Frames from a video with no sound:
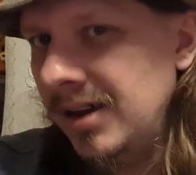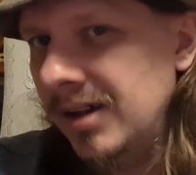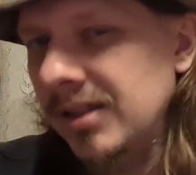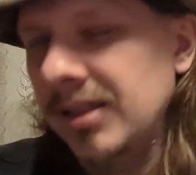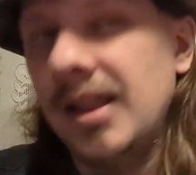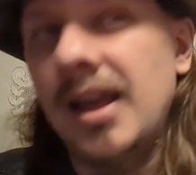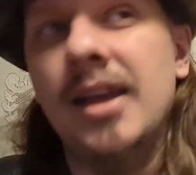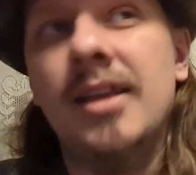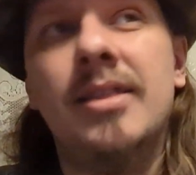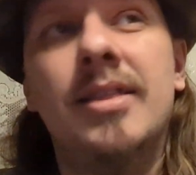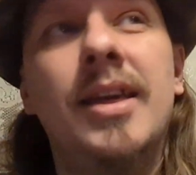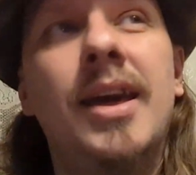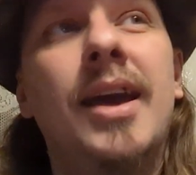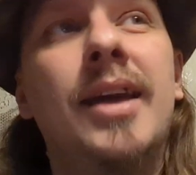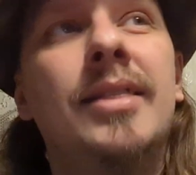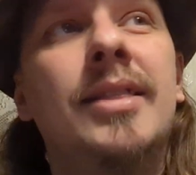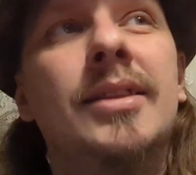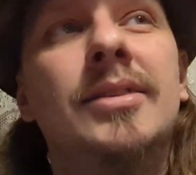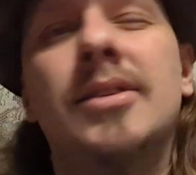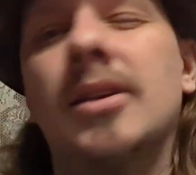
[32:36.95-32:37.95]
like
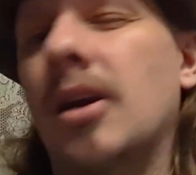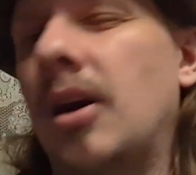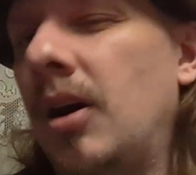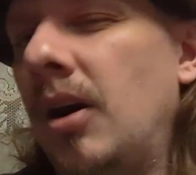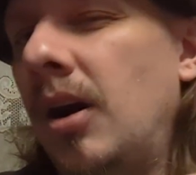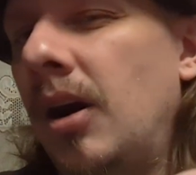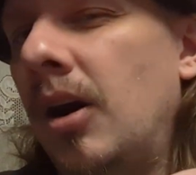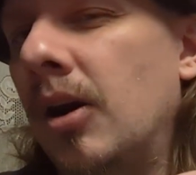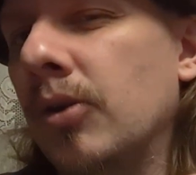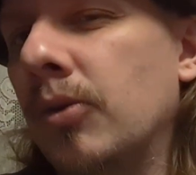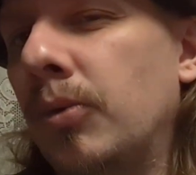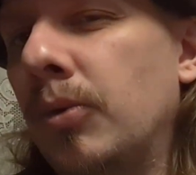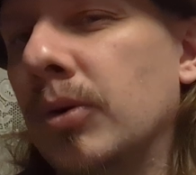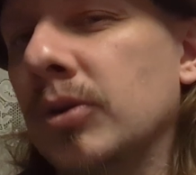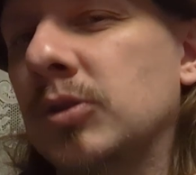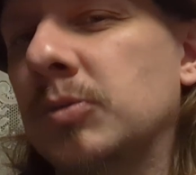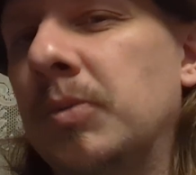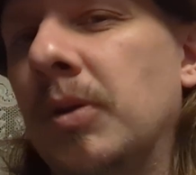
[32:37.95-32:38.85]
that's like a Hogwarts,